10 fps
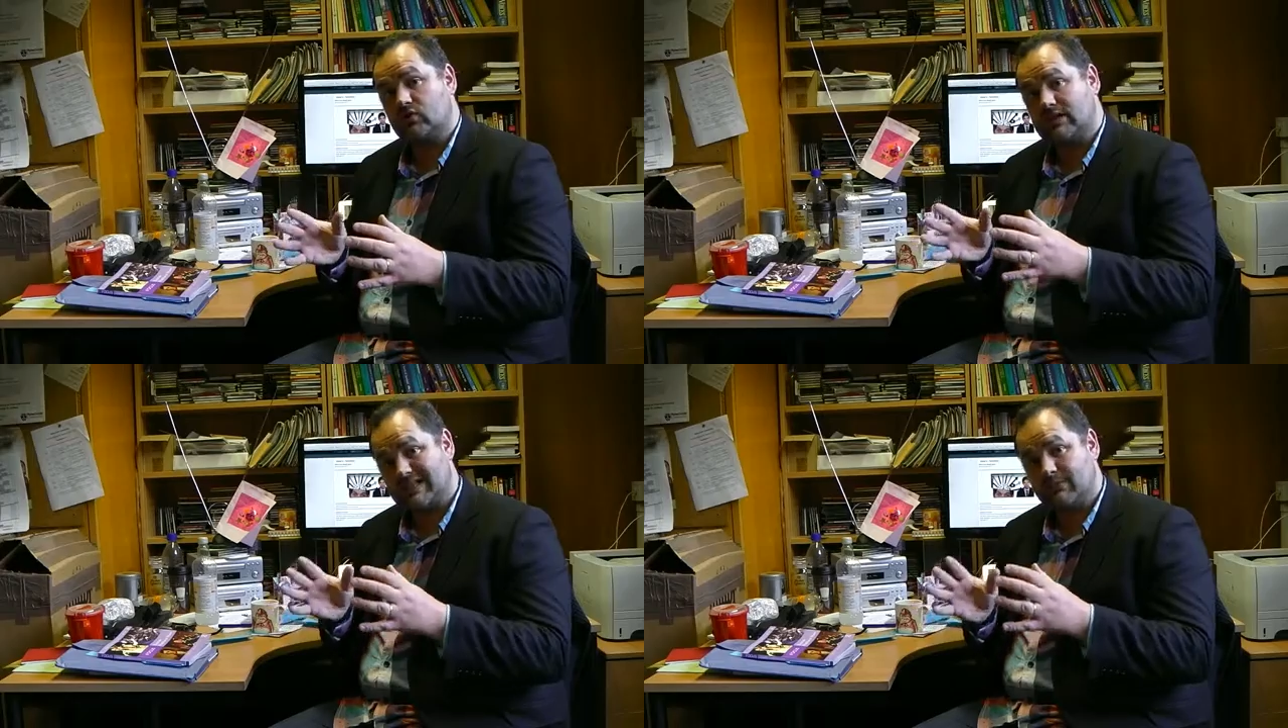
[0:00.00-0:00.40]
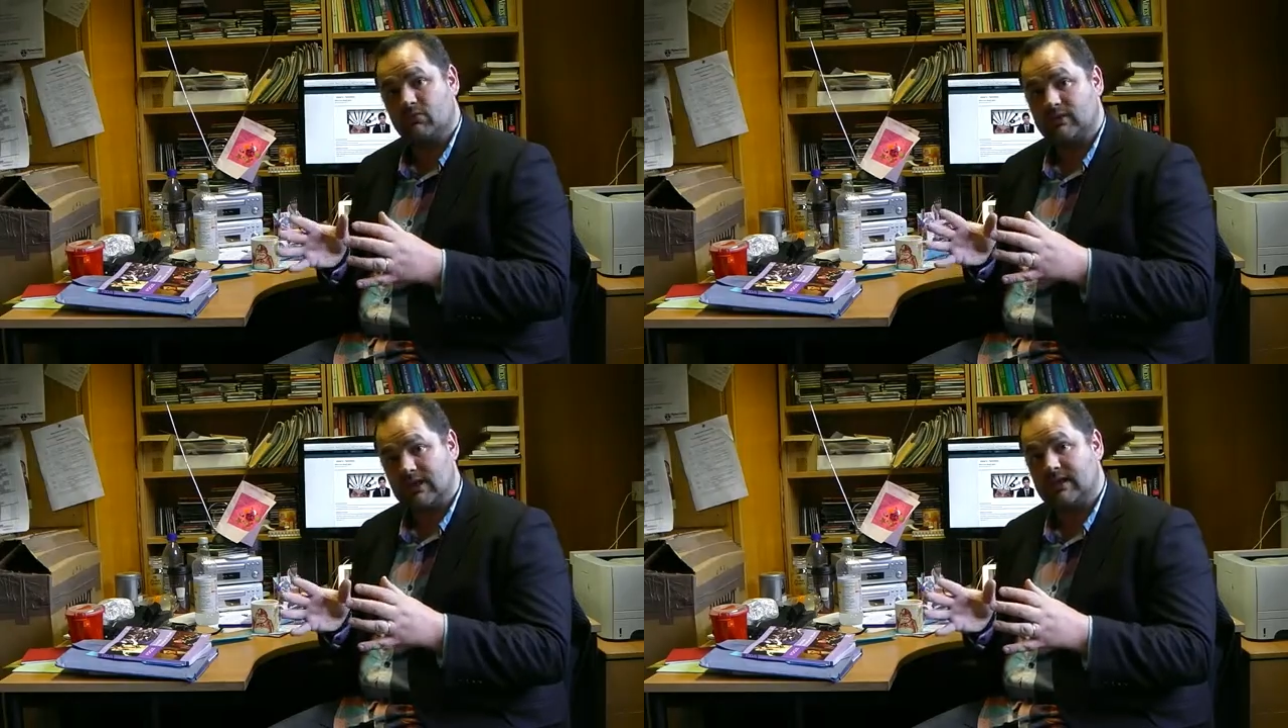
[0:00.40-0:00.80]

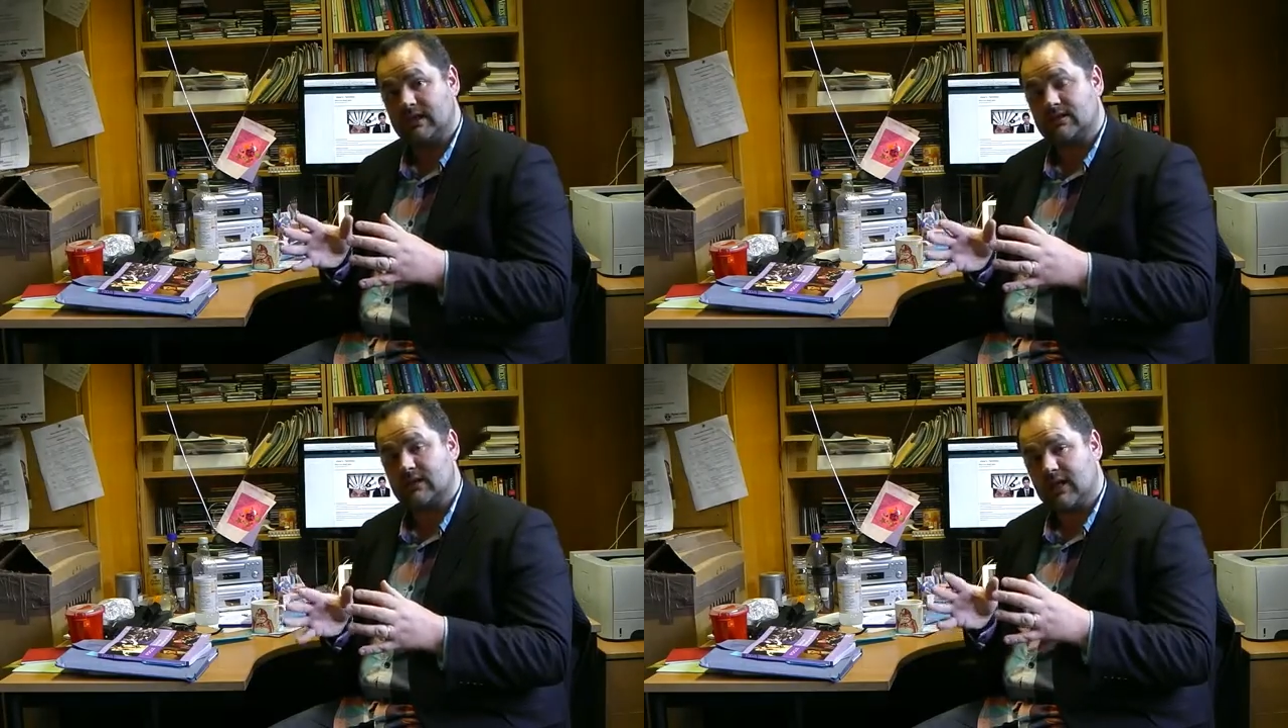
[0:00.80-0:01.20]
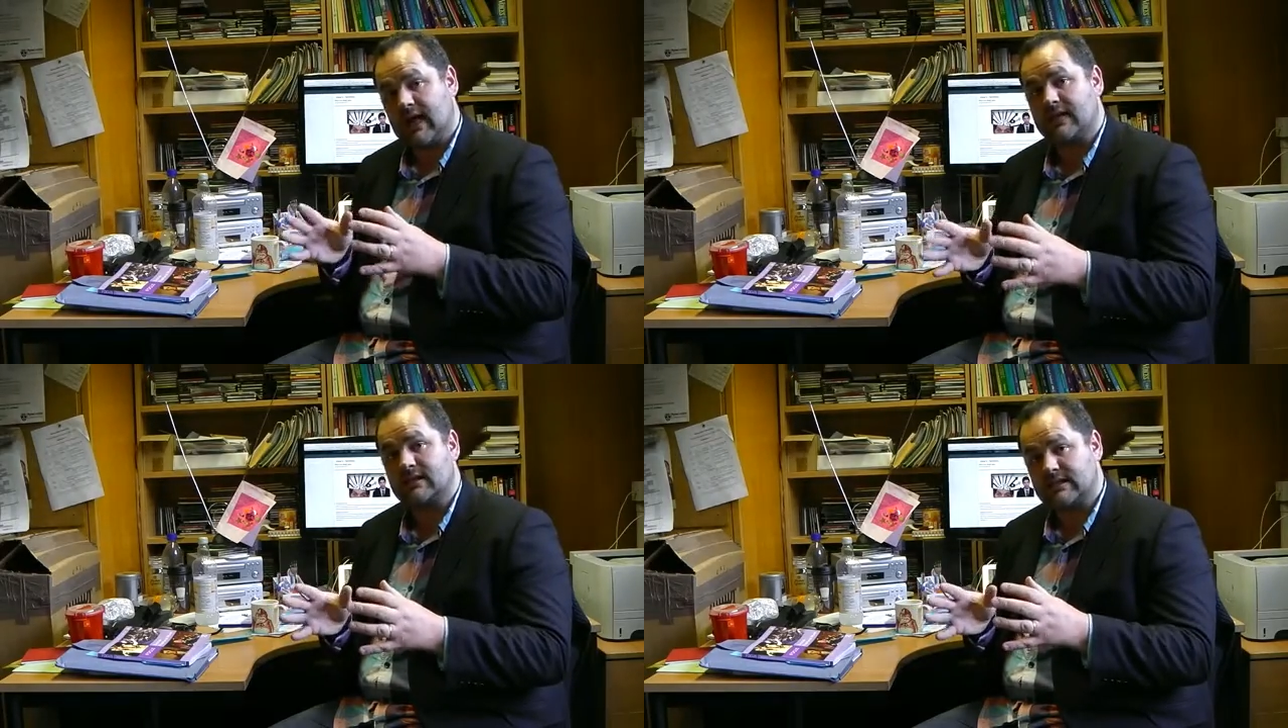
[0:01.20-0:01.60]
simultaneously
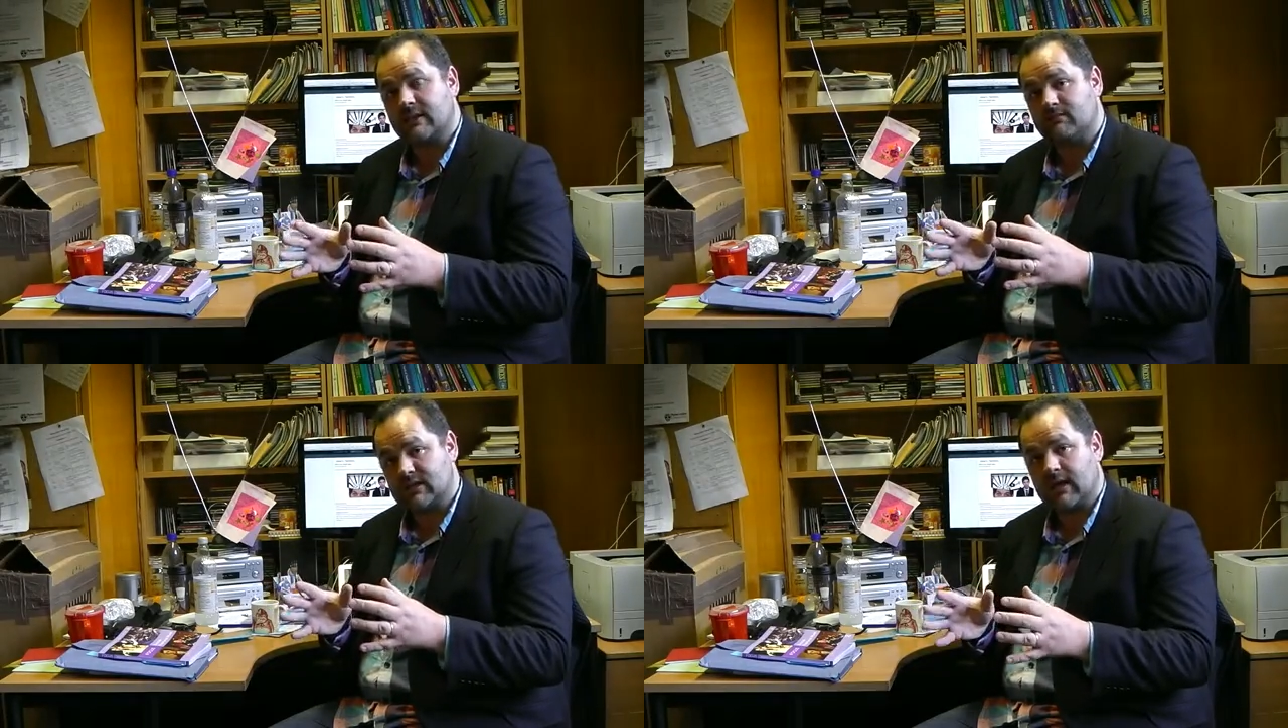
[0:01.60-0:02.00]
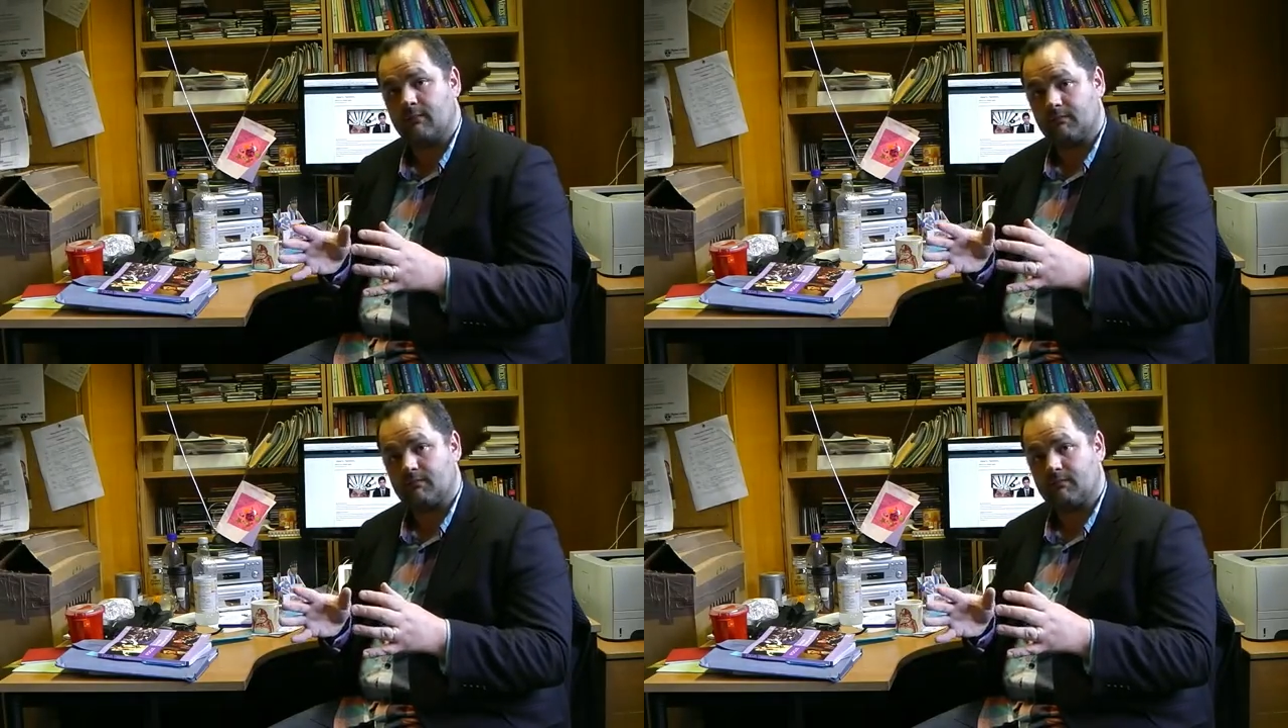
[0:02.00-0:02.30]
at the same time.